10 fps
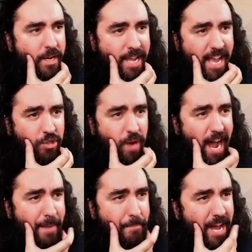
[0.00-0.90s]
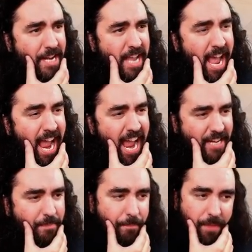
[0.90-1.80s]
Can try, but it
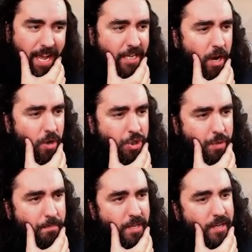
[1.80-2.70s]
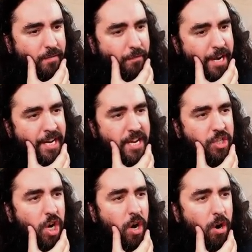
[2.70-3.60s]
can't. I told you.
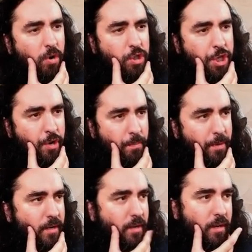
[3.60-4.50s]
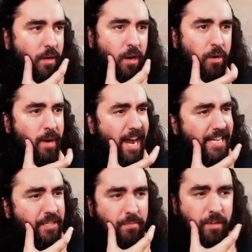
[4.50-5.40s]
Freaking told you. All
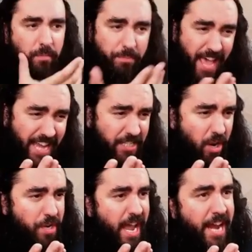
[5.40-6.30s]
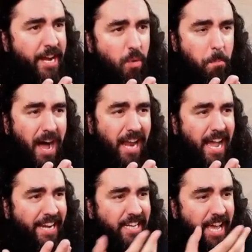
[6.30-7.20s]
right. That is okay, though. I
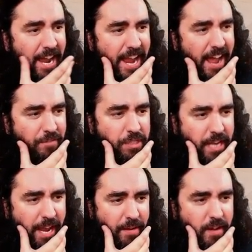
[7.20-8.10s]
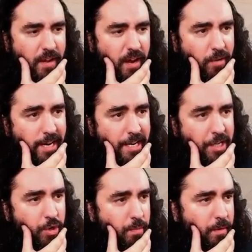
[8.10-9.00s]
like that, I have to say. I really
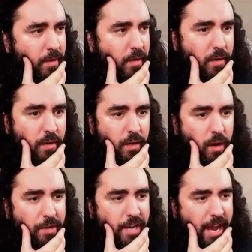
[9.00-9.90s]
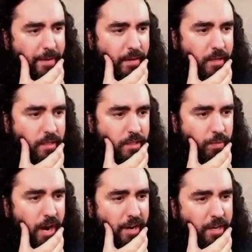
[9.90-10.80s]
do. Okay. So
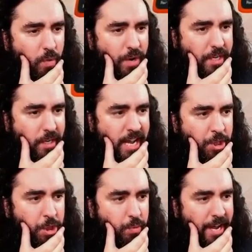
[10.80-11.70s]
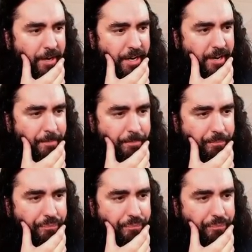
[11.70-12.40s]
we are going with the Ledger Shredder here.